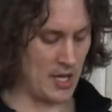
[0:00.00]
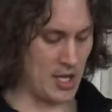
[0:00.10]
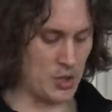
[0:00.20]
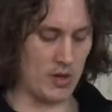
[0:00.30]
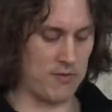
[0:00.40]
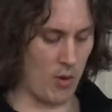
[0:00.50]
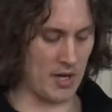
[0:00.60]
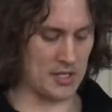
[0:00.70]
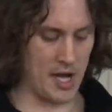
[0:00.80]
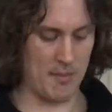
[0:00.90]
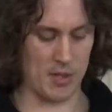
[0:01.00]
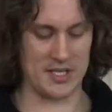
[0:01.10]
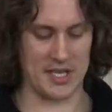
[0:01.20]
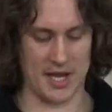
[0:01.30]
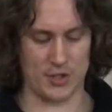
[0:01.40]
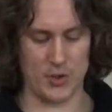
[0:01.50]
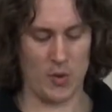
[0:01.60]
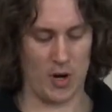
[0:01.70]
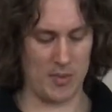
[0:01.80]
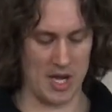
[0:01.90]
This one, for an example, is a 2
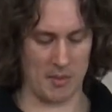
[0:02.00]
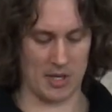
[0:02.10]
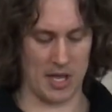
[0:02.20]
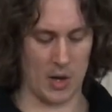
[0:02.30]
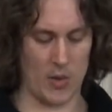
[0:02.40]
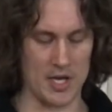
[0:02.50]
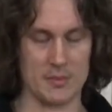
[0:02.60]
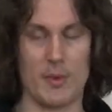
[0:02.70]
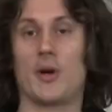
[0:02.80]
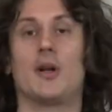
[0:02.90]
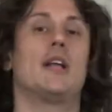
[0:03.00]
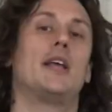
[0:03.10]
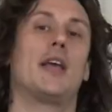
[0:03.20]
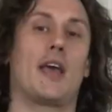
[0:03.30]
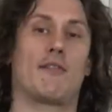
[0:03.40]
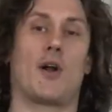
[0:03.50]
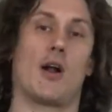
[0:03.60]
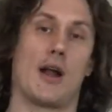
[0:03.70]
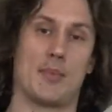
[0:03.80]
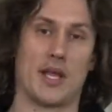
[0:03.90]
RPM clockwise motor and for
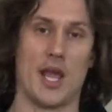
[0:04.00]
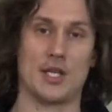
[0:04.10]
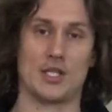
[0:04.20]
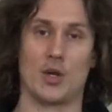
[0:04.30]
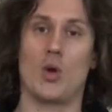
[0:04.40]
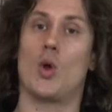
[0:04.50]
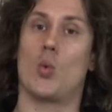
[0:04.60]
our application,